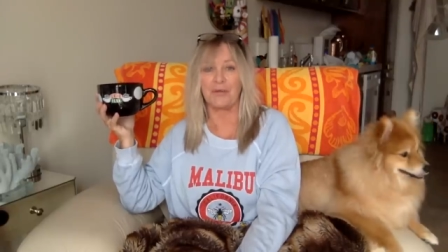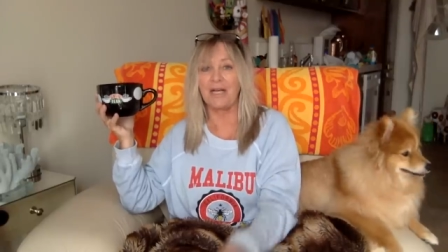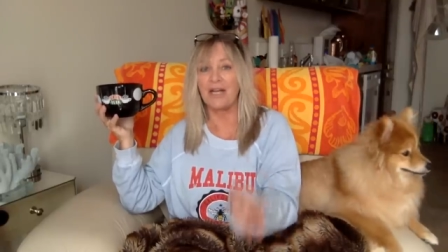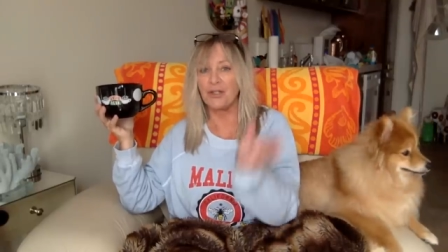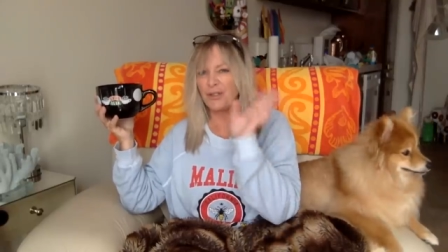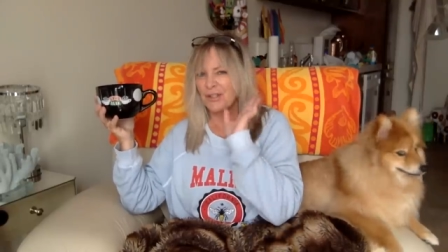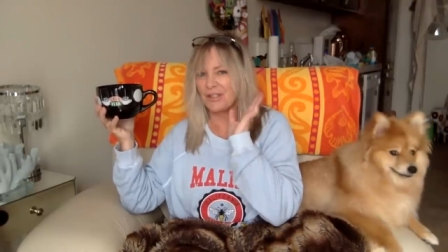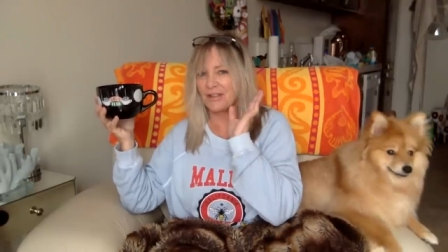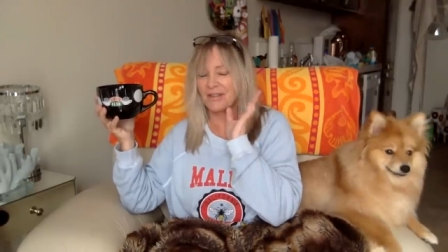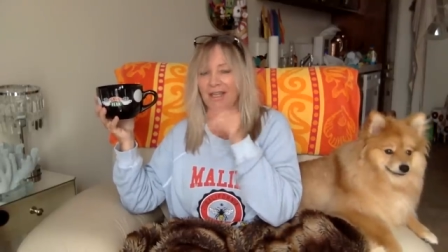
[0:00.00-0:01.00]
Now, I used
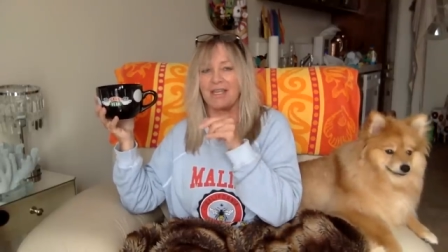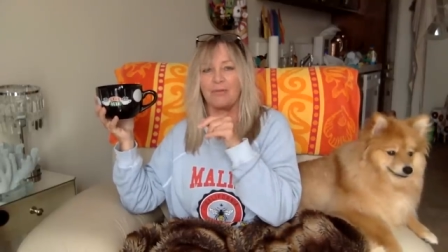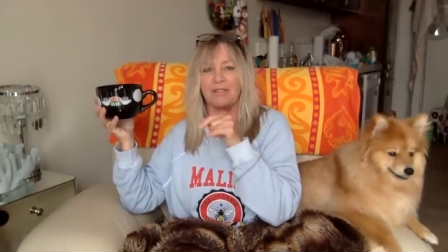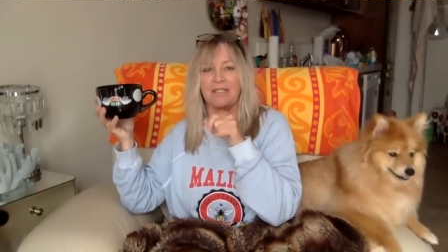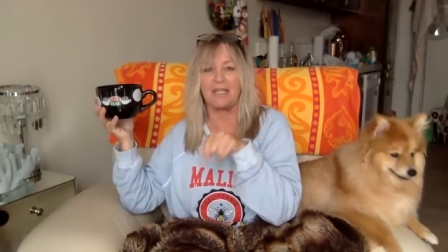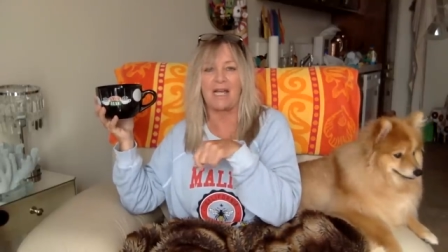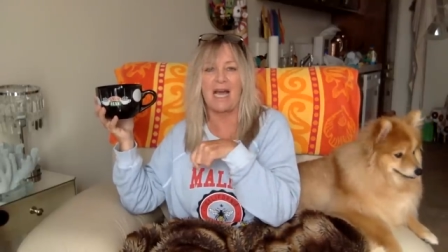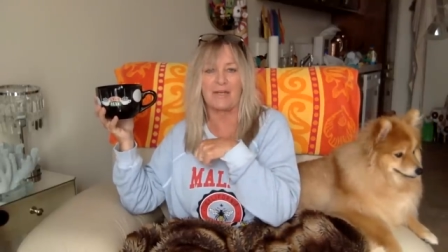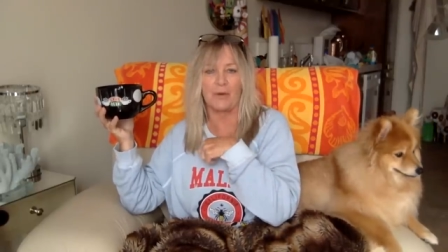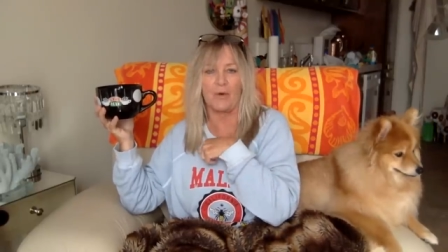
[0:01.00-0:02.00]
to think it was
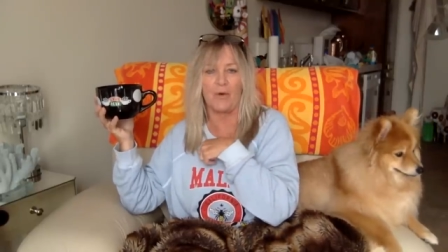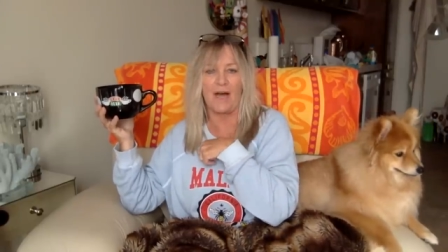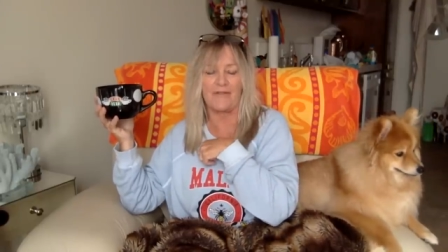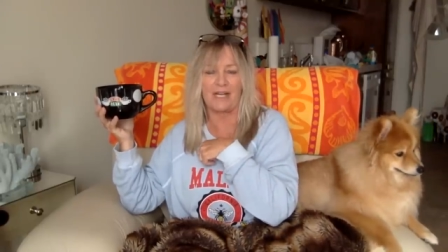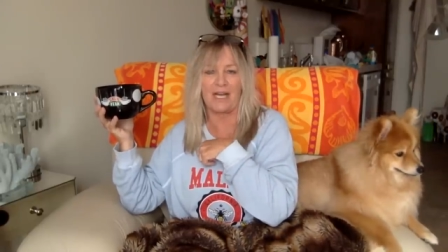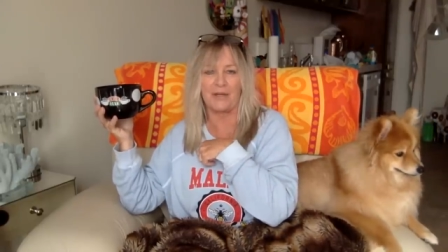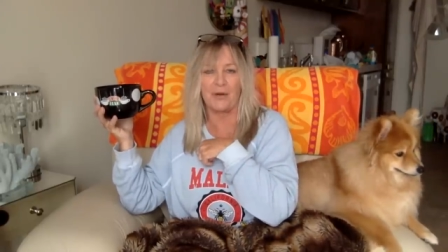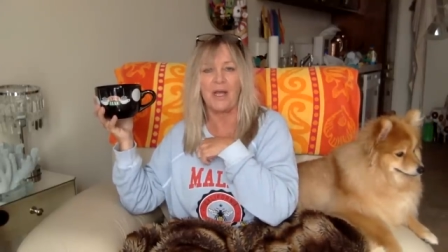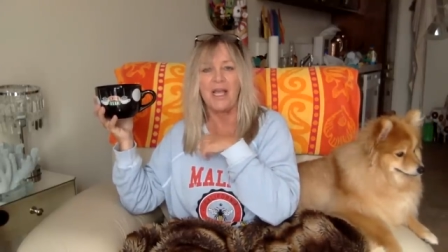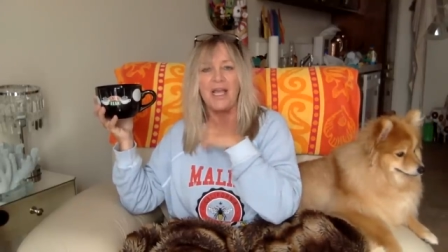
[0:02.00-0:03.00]
Nikocado avocado,